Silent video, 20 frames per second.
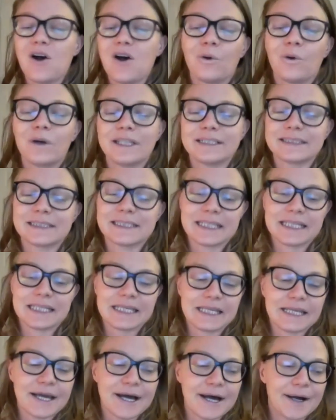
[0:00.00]
What is
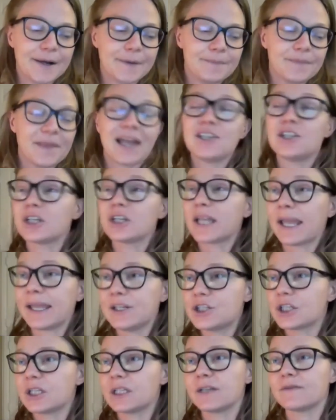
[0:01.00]
the
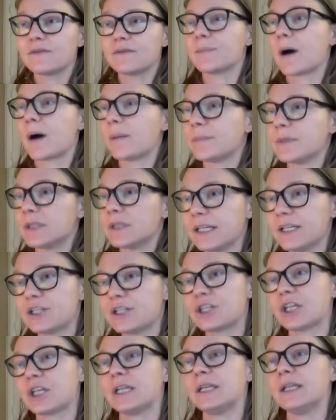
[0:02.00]
education of the
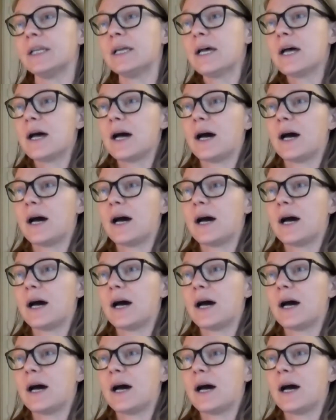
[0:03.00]
population?